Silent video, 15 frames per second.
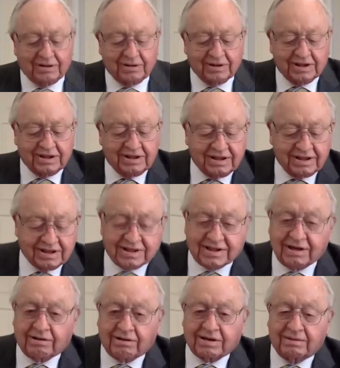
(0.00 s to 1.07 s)
going to
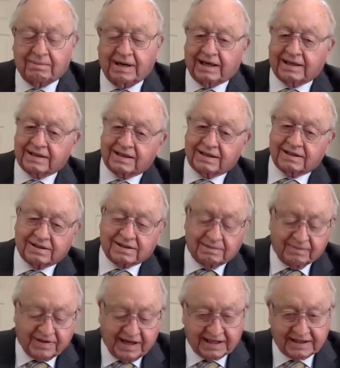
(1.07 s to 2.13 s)
talk about
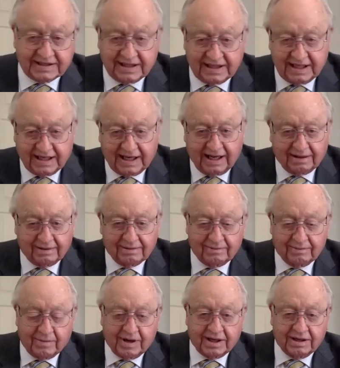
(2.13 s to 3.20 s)
some things, and then I'll
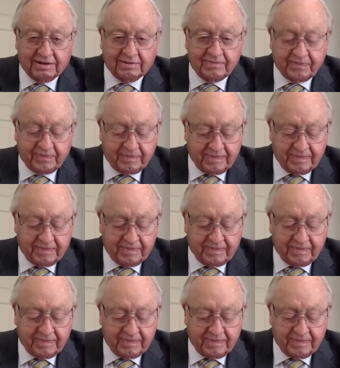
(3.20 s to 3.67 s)
bring you up.